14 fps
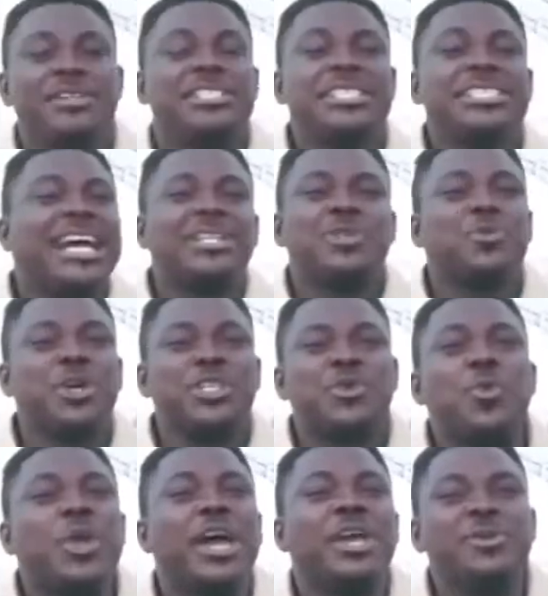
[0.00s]
You see, that's
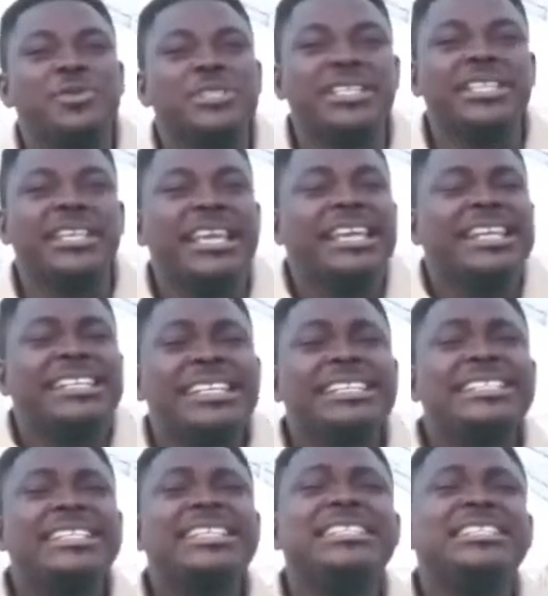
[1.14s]
what we are using.
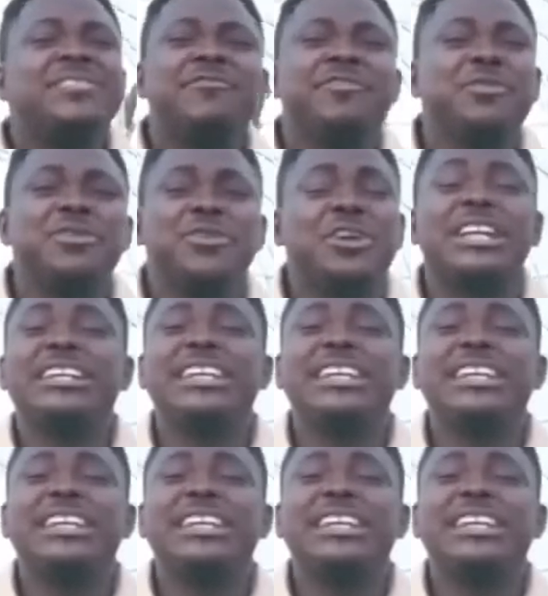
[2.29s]
This is the future.